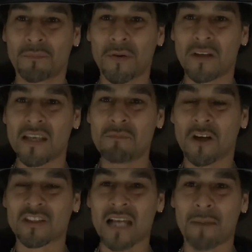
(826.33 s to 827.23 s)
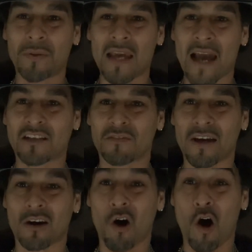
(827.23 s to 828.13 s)
But he must not be active
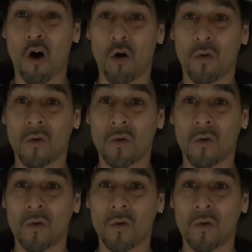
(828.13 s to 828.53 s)
at all.